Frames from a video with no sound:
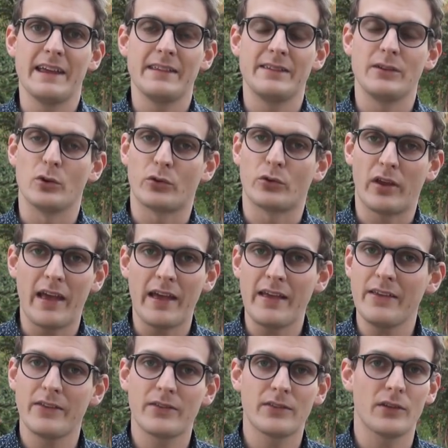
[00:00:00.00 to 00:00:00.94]
your
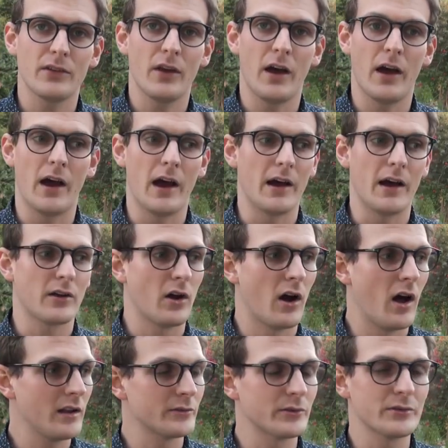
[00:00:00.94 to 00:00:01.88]
taste,
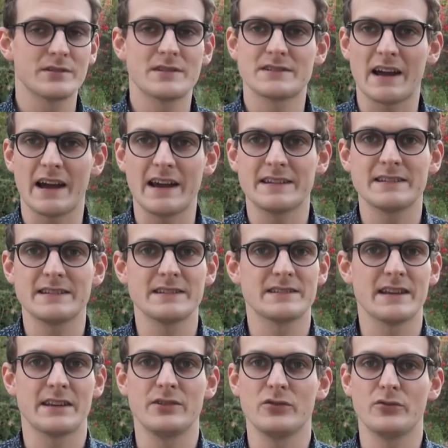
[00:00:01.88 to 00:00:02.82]
colors, sizes
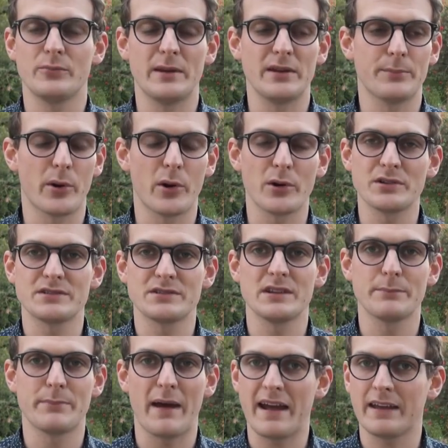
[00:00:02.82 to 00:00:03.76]
that you've been
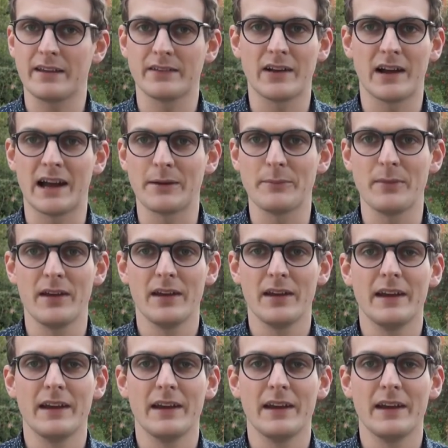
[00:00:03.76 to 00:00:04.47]
purchasing back in time,